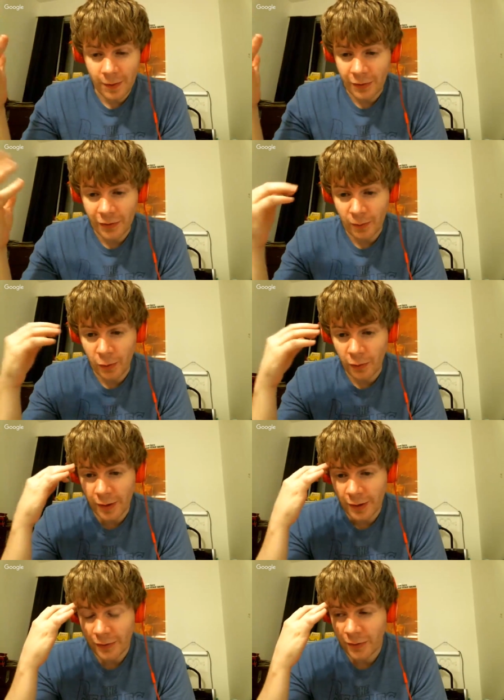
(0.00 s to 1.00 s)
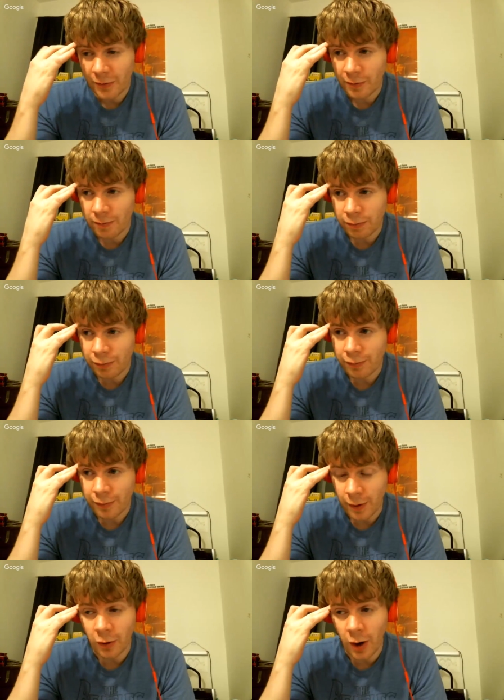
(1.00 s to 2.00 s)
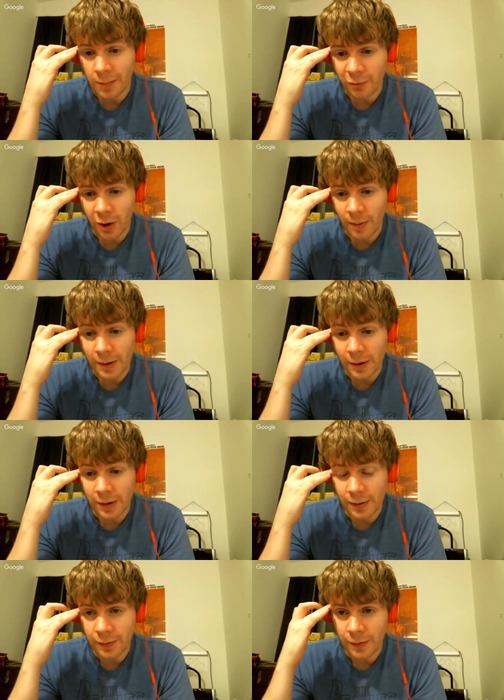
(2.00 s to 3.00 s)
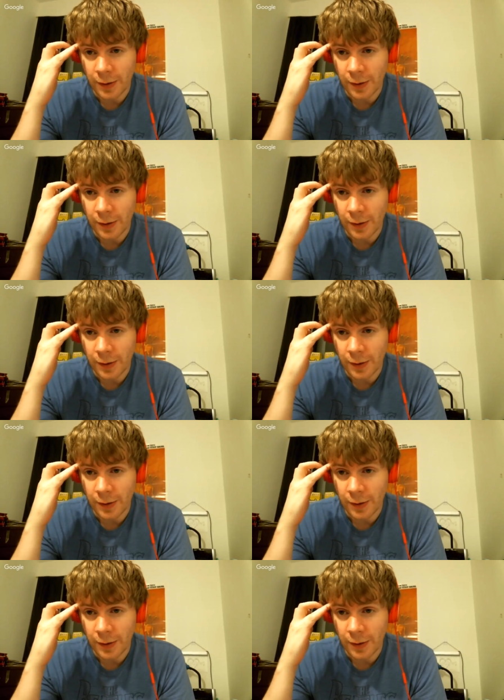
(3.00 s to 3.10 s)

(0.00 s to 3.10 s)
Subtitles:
this is a movie that's a crime drama and